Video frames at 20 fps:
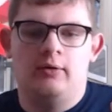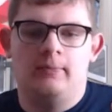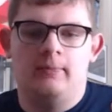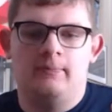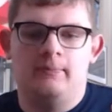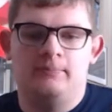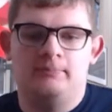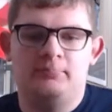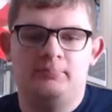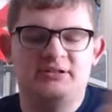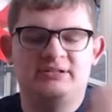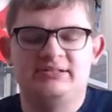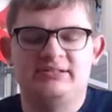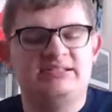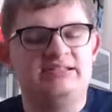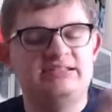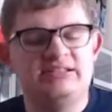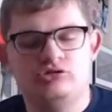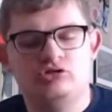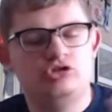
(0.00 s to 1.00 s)
But
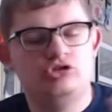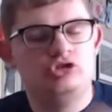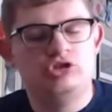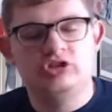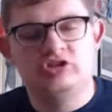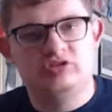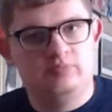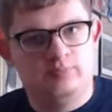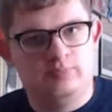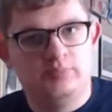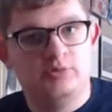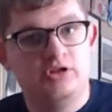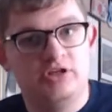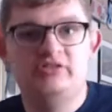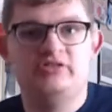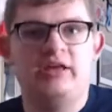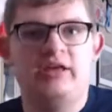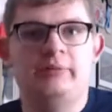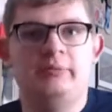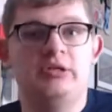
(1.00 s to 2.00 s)
just please
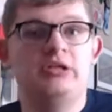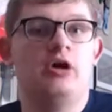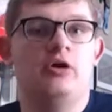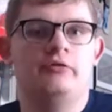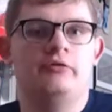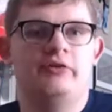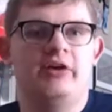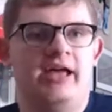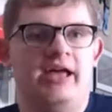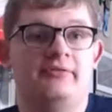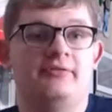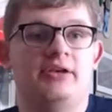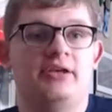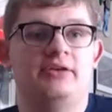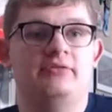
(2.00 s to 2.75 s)
let me know if I have